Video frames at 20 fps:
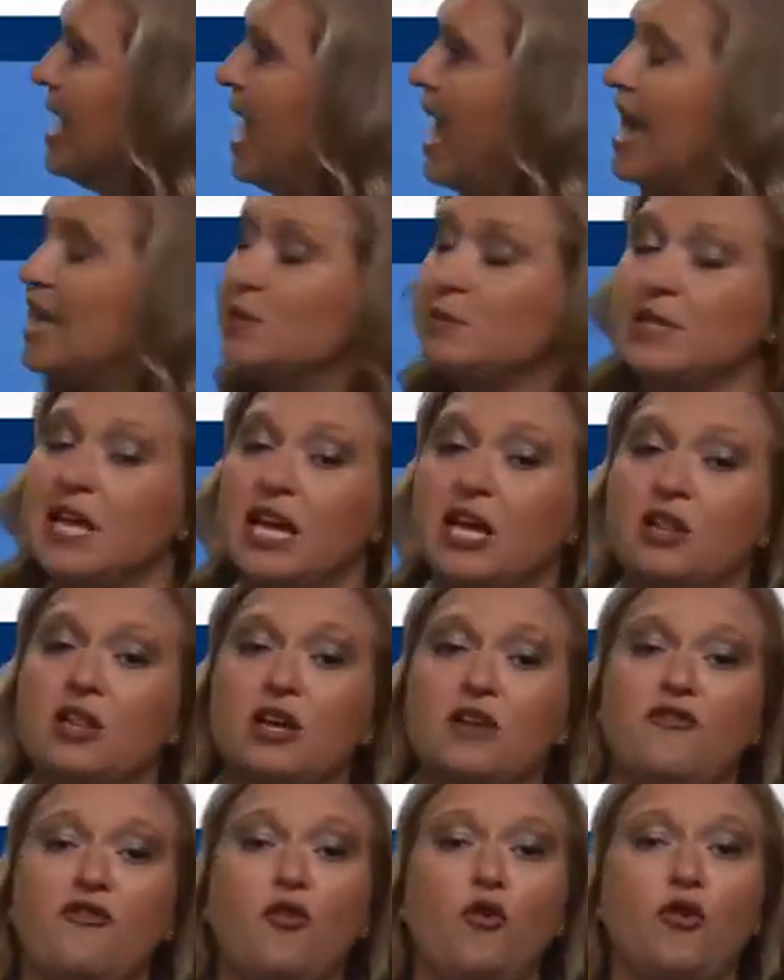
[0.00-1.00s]
As we take a
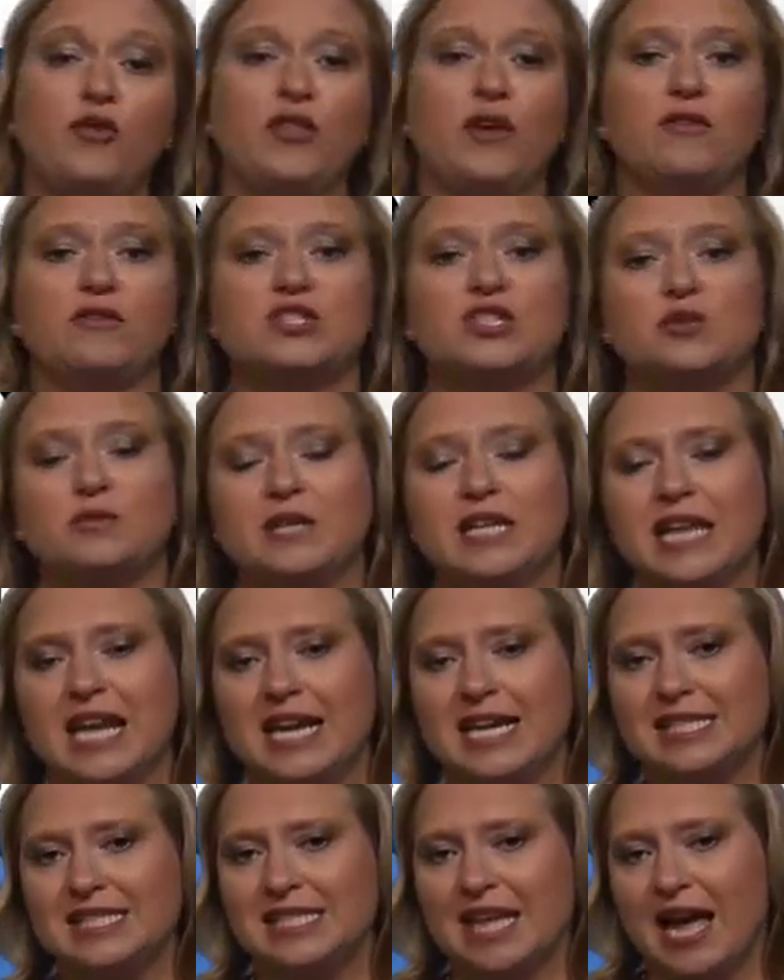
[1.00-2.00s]
look for those three
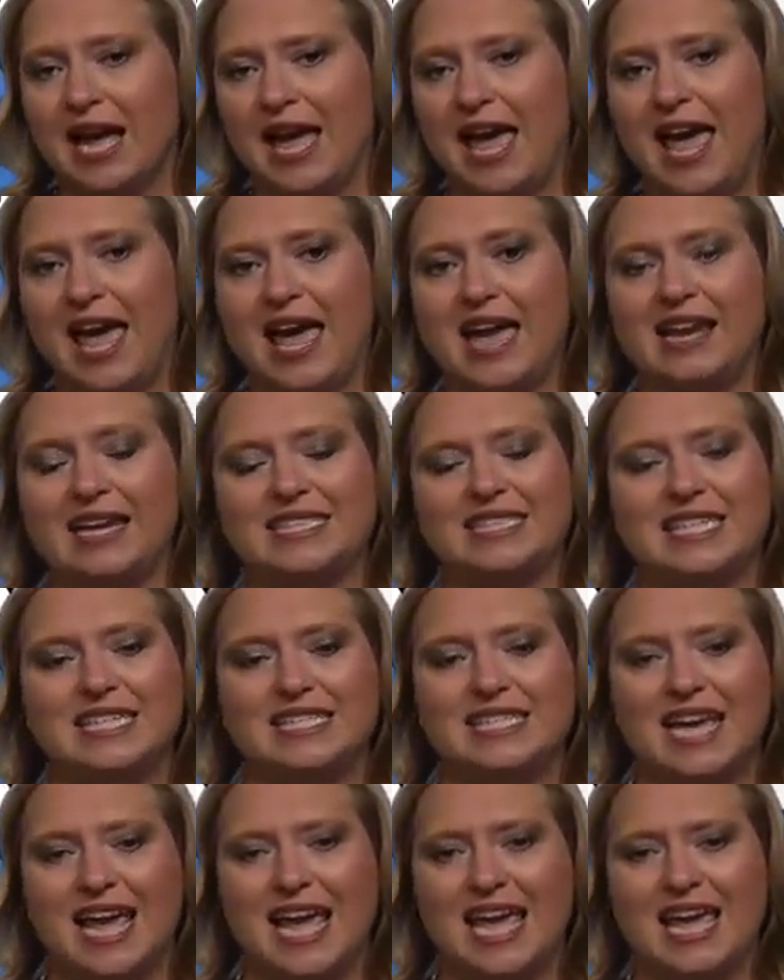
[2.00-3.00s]
days ahead
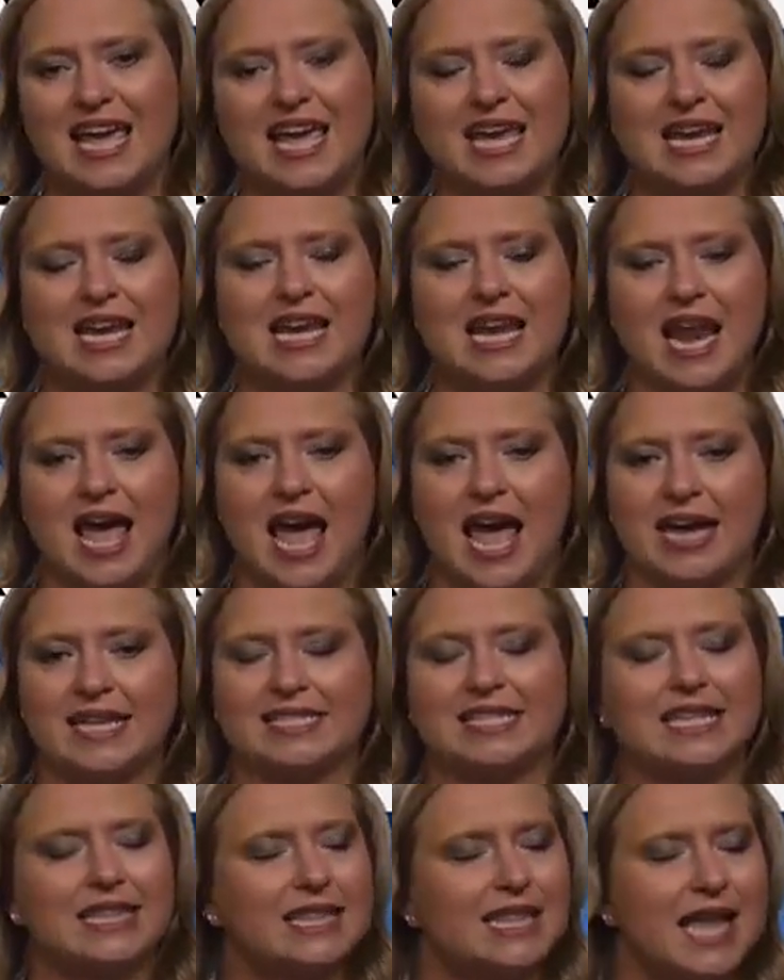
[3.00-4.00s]
today, nice.
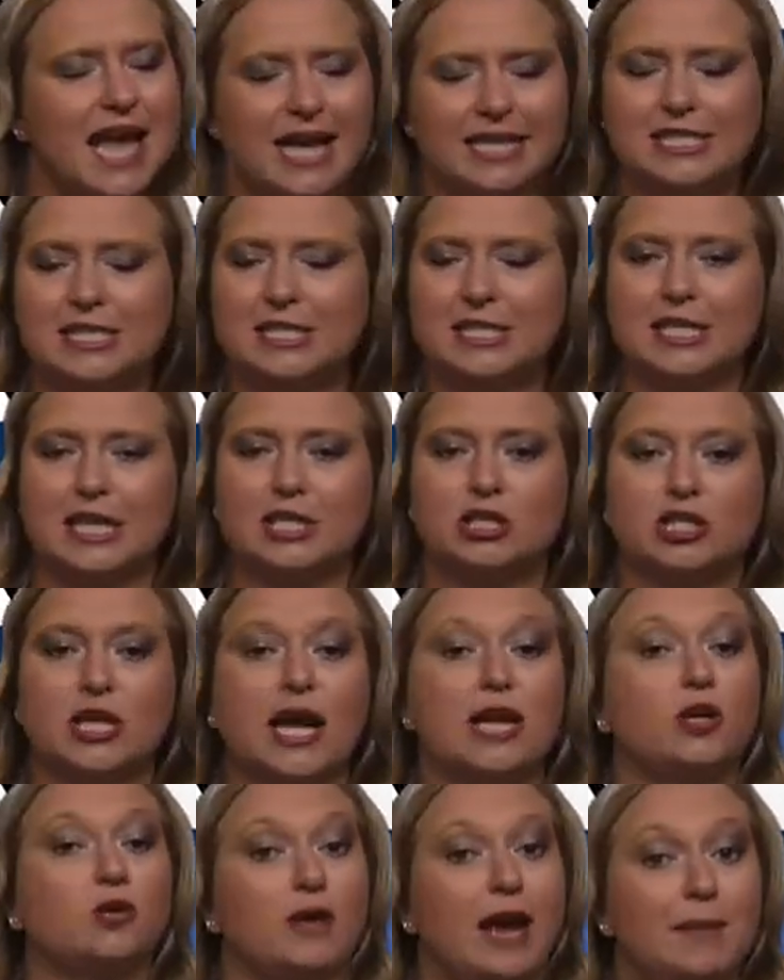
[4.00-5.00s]
Lots of
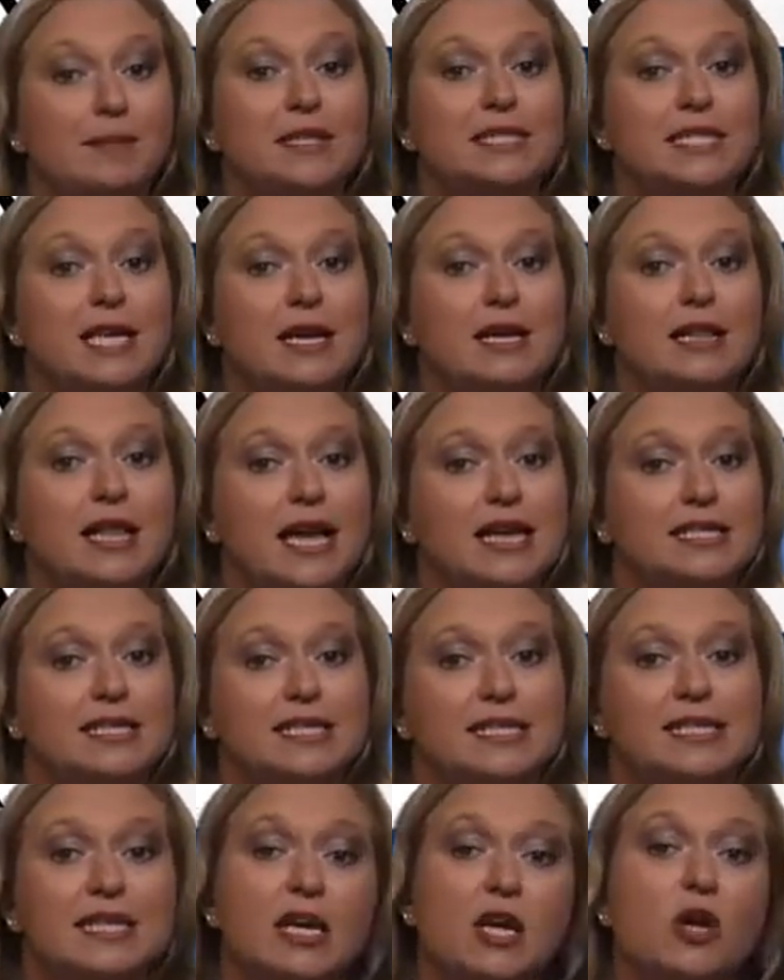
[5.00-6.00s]
sunshine. Grab the
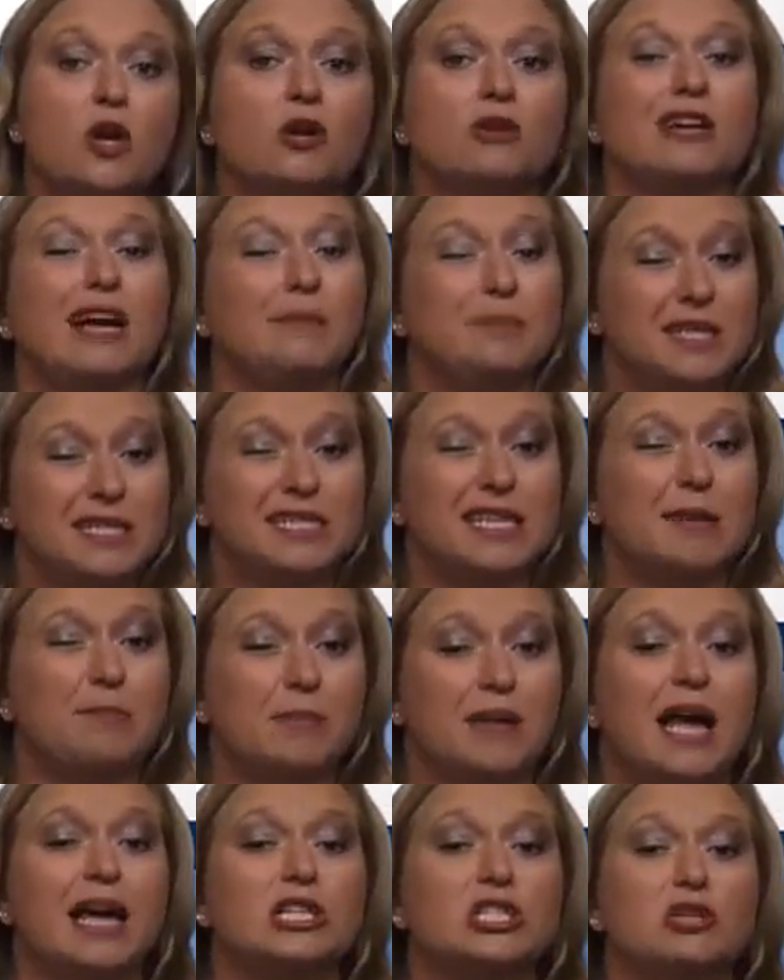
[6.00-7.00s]
sunglasses, grab the
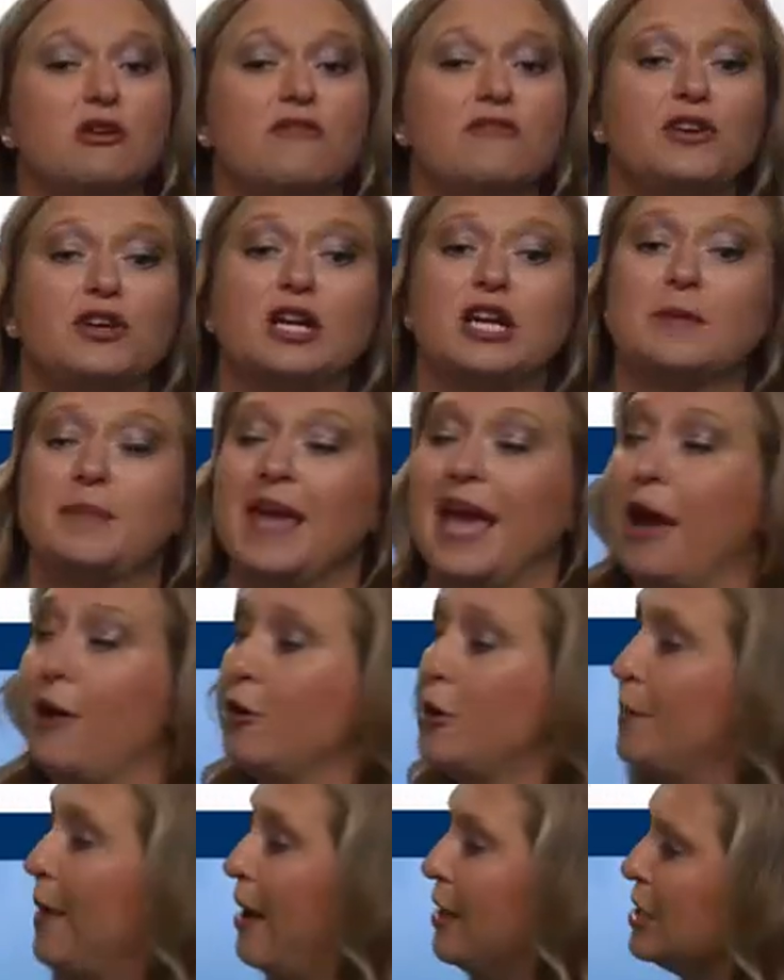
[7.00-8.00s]
sunblock too, if you're going to be out and
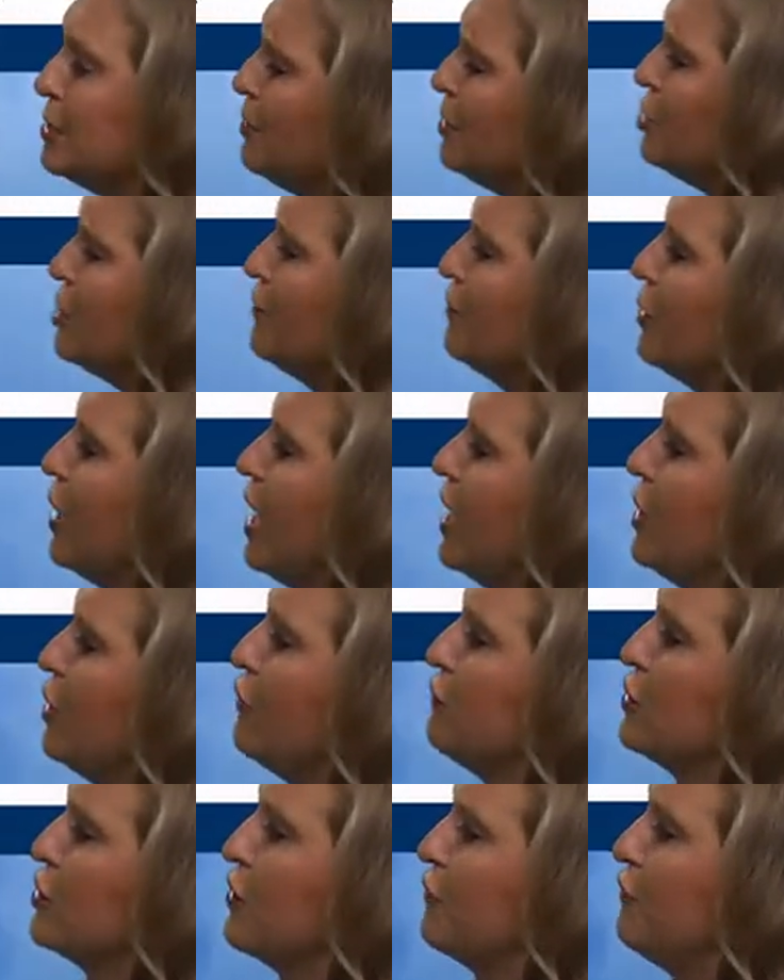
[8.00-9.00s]
about, especially if you're heading
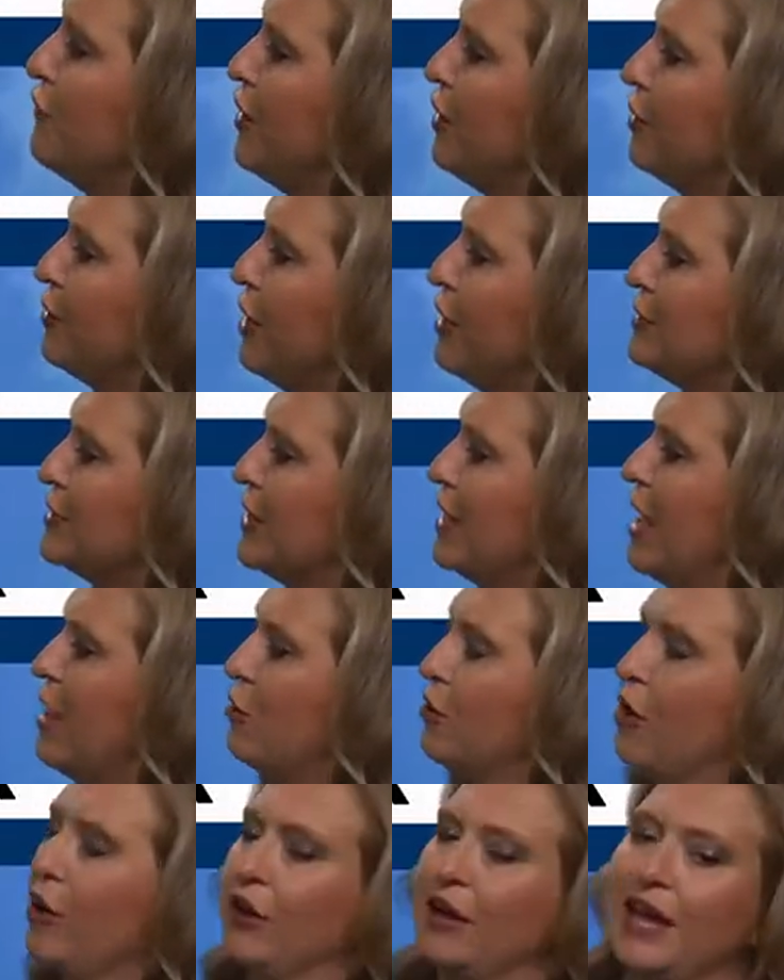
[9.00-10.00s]
over to the fairgrounds in
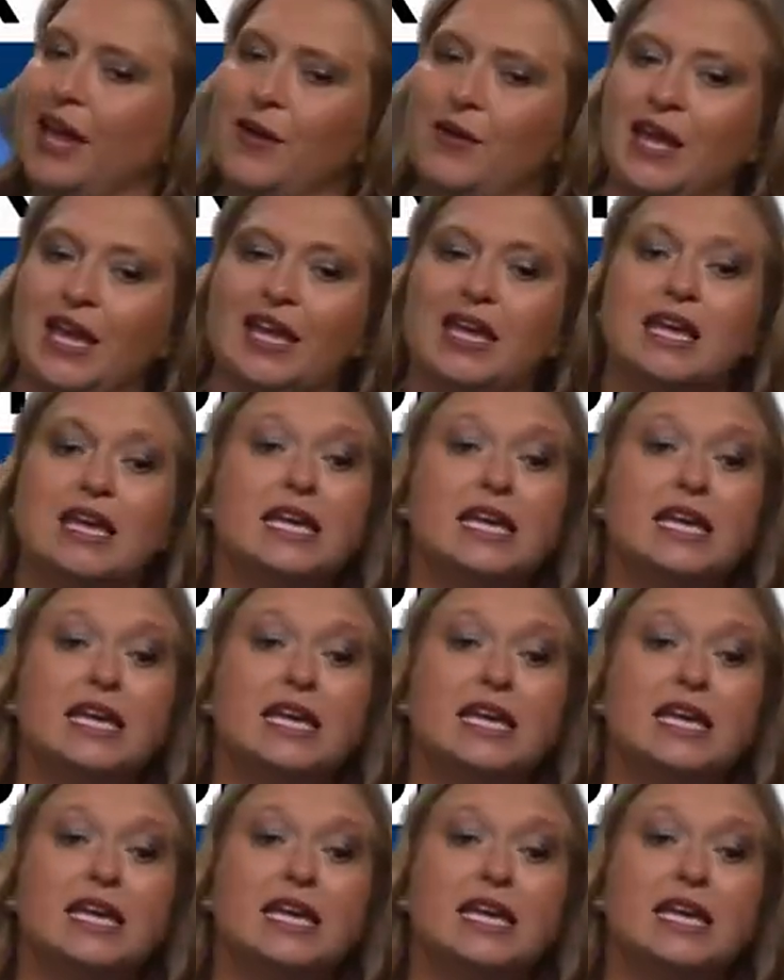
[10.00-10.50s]
Elkhart County.